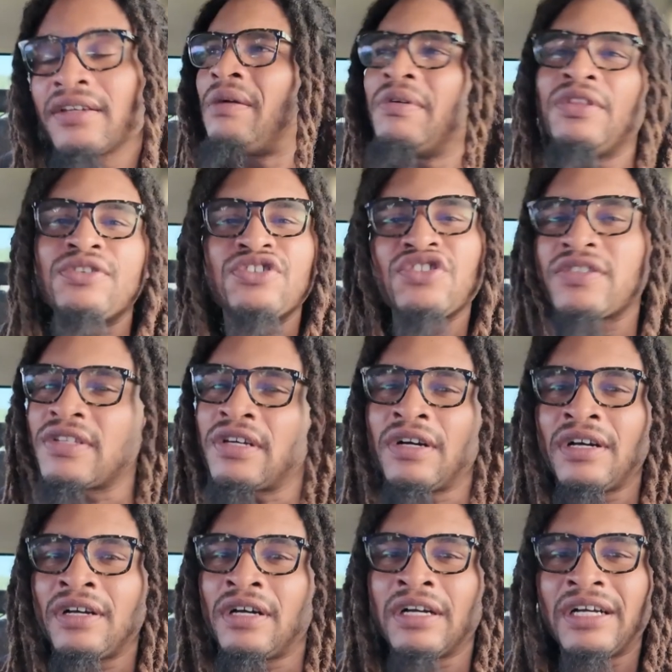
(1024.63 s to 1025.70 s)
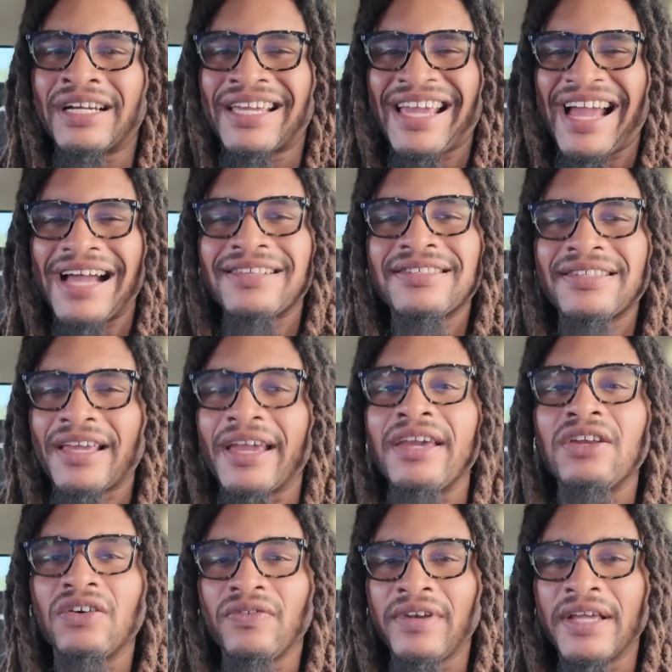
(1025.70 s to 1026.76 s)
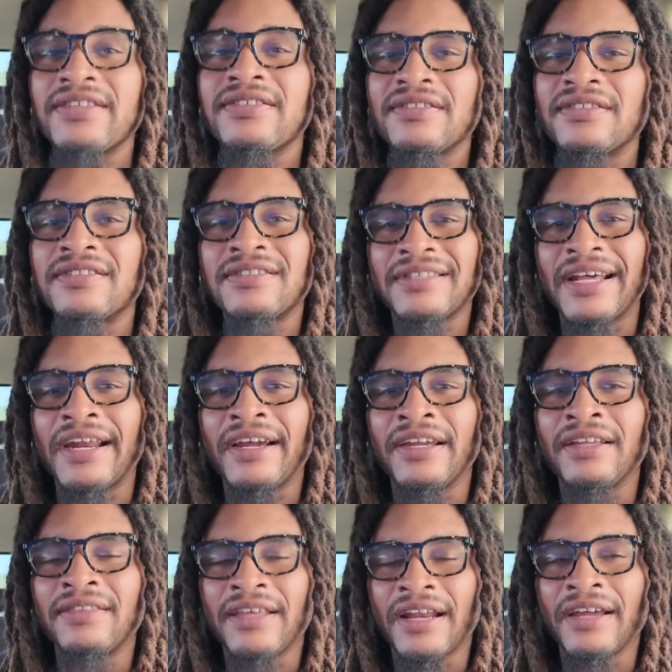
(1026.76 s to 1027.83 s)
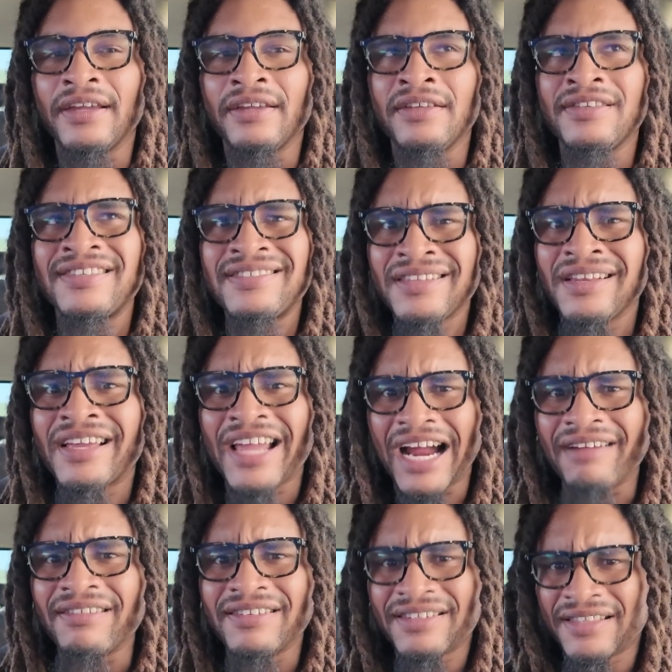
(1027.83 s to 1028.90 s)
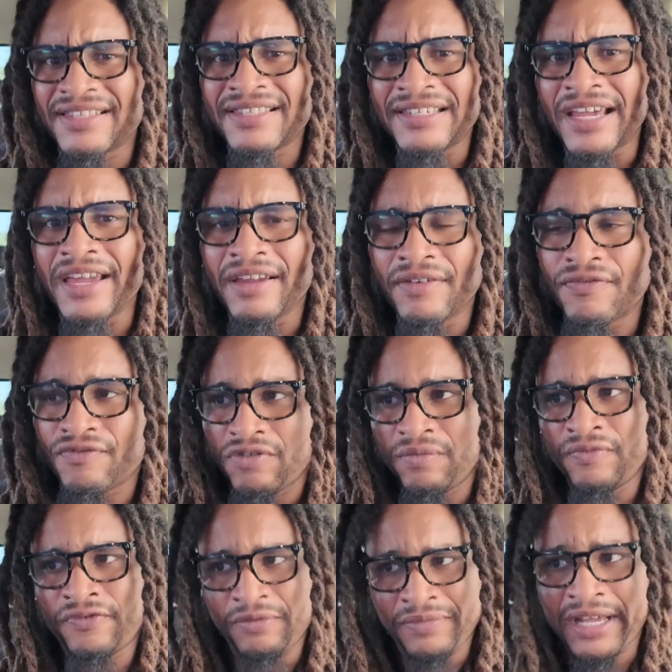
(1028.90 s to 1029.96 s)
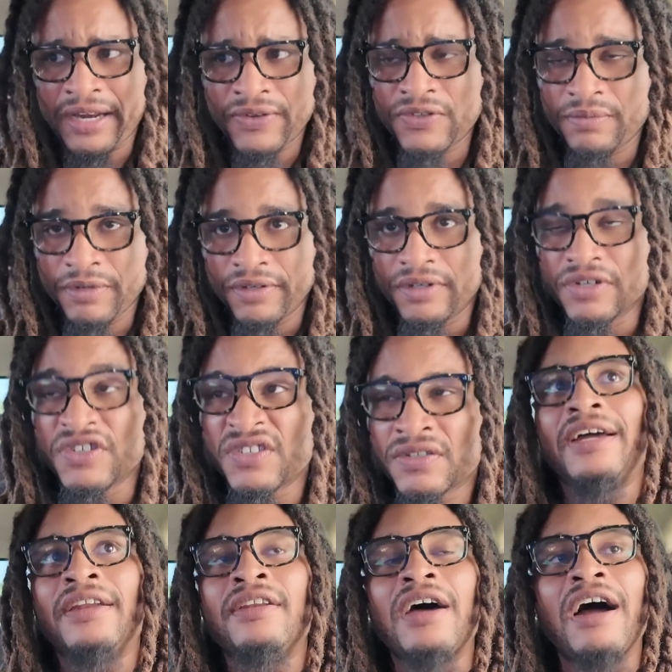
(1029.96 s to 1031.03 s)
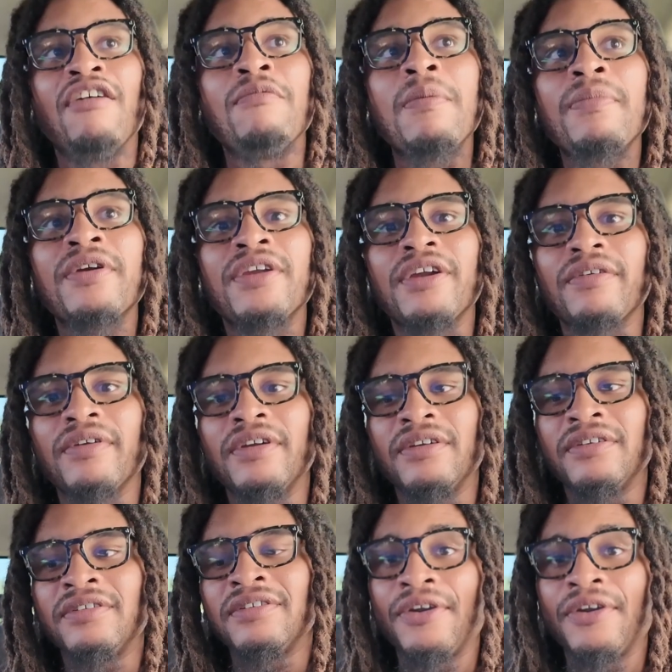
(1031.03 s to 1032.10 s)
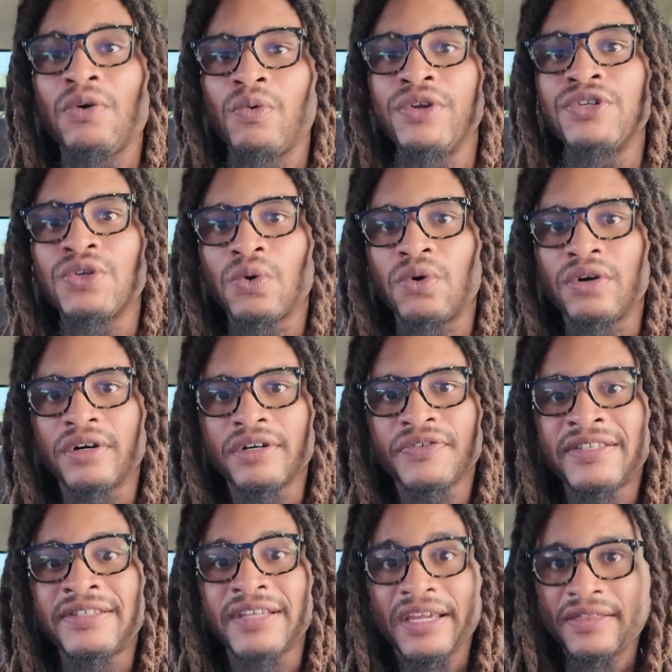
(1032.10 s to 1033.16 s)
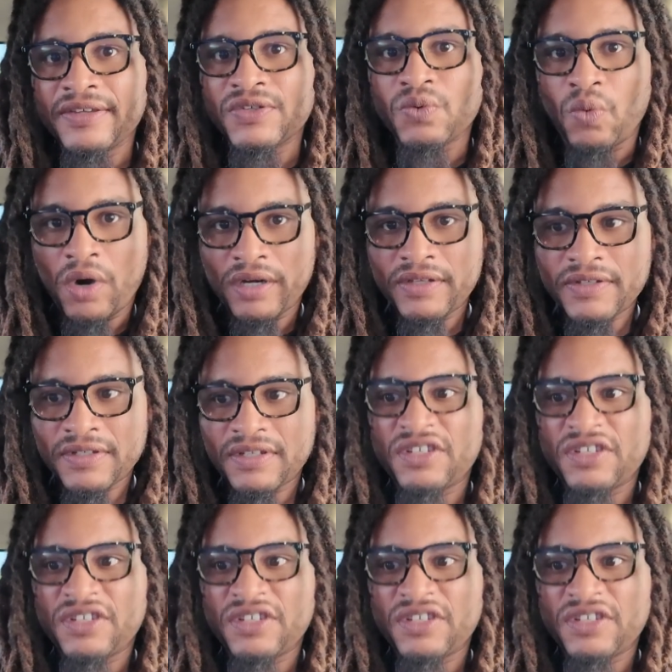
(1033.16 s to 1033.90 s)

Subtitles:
I mean, there's just a cascade of lessons that I still carry to this day from that experience. And I remember hearing Anna Wintour say this once.